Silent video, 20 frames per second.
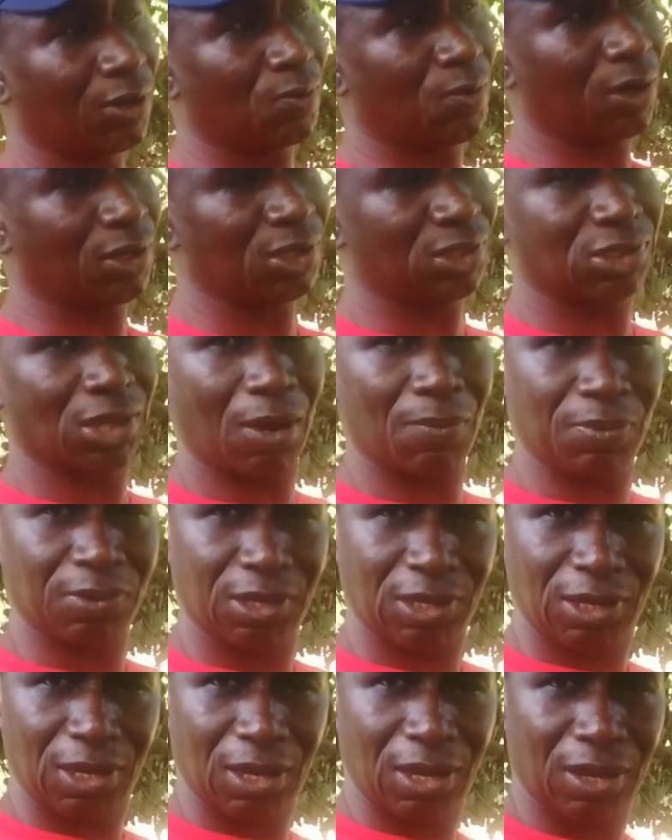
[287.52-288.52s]
at what is
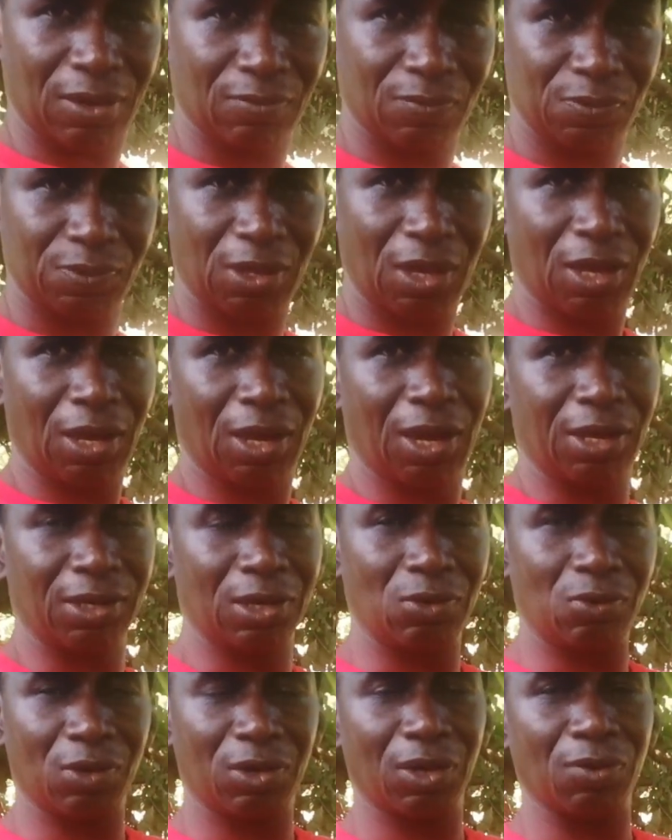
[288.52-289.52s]
happening here, and
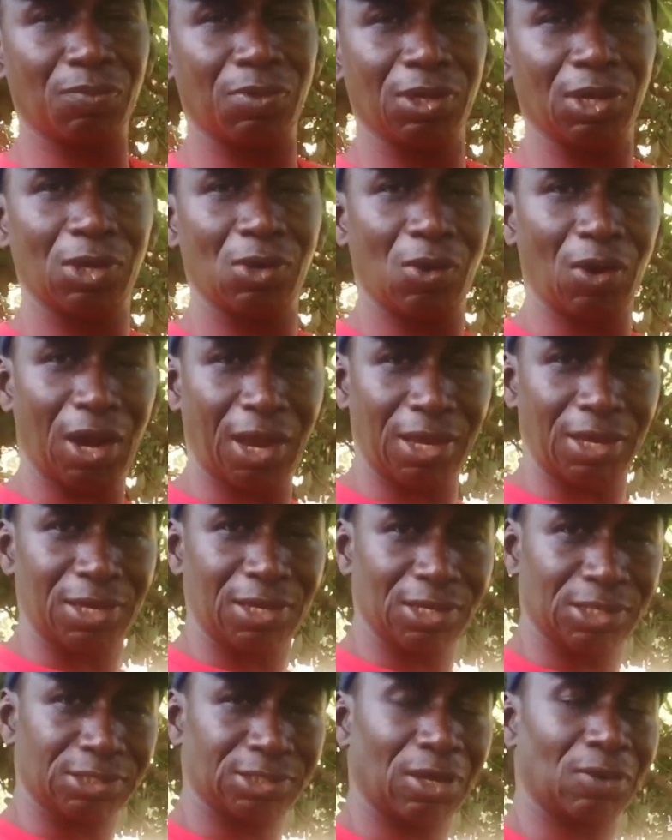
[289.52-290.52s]
then you can bring your
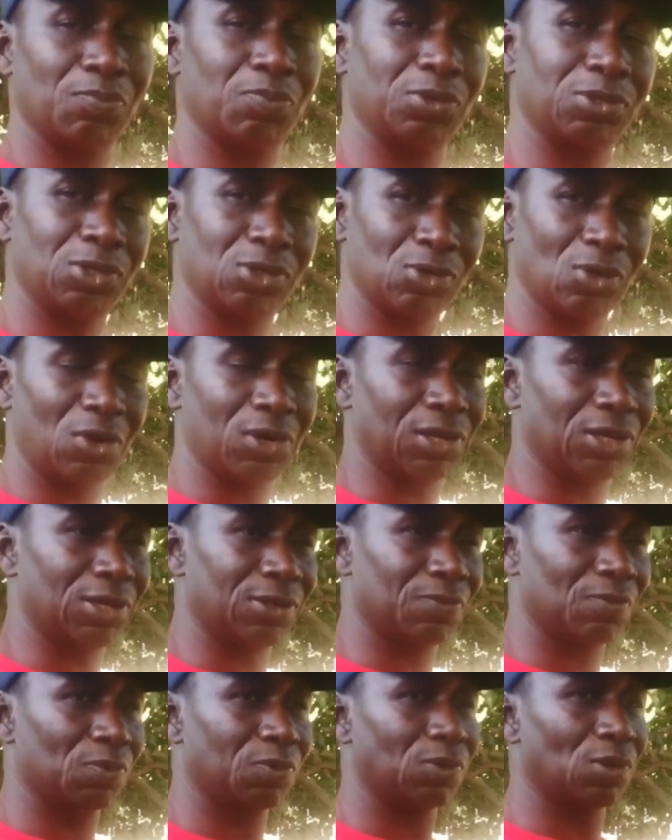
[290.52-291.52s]
ideas and put it on it.
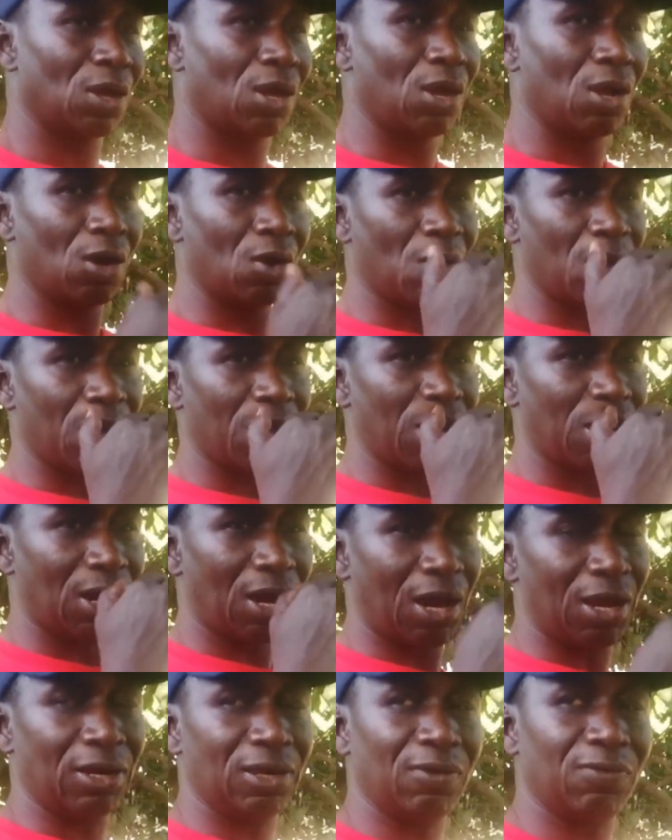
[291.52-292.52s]
Okay,
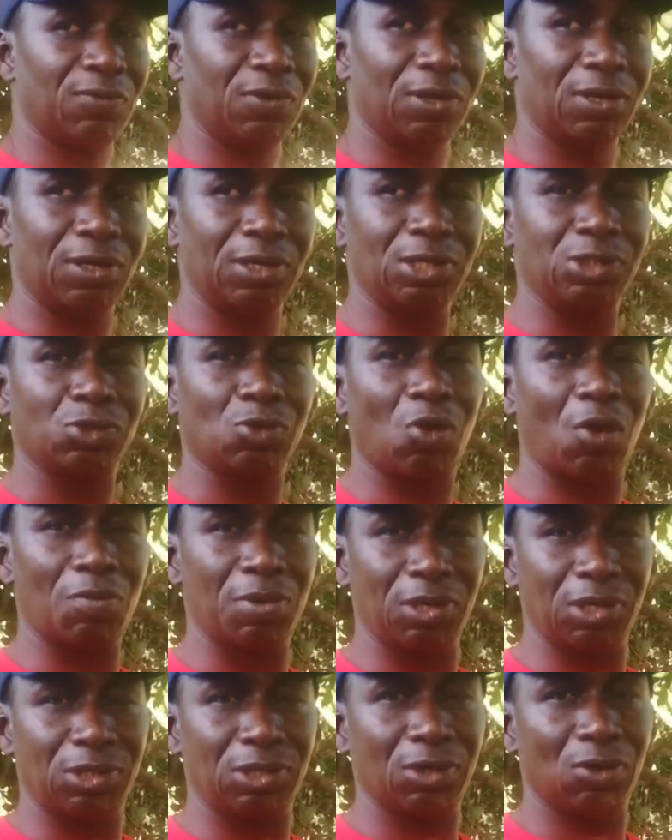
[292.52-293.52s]
I live in this
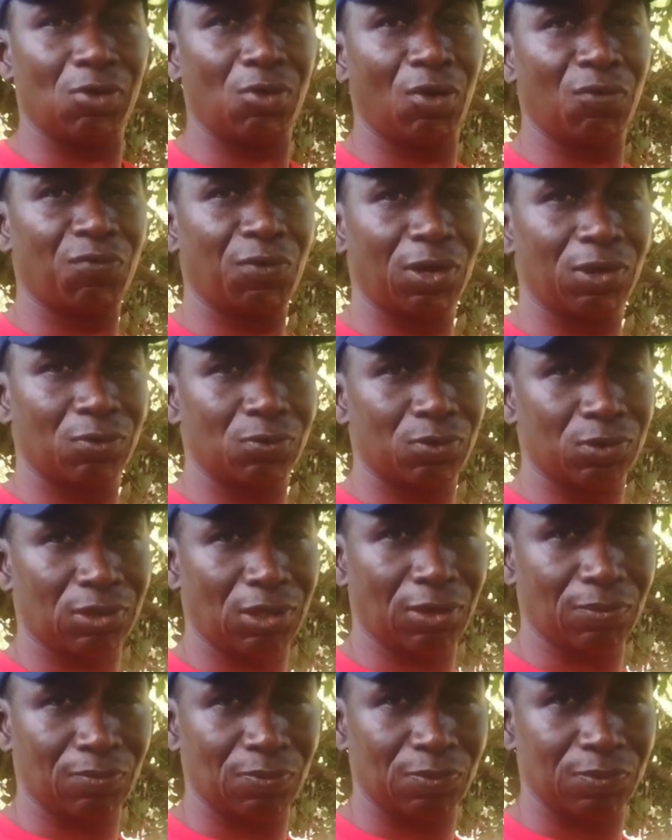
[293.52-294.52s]
community called
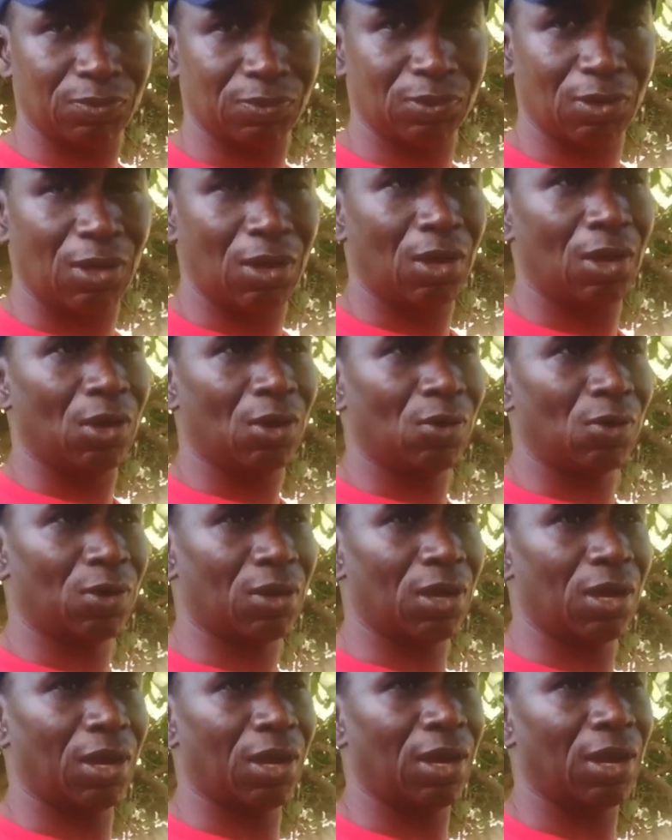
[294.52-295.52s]
Falinkuta.
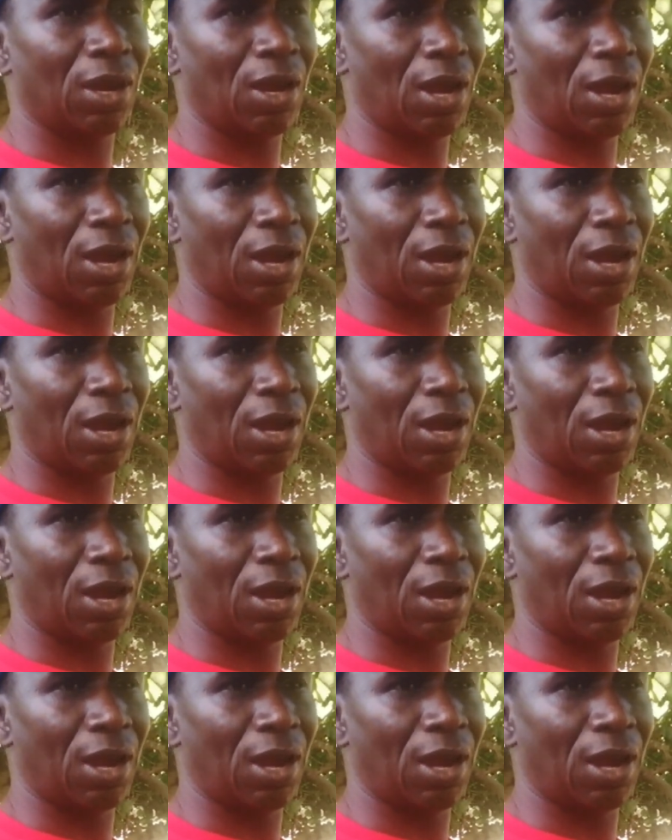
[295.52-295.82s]
Okay,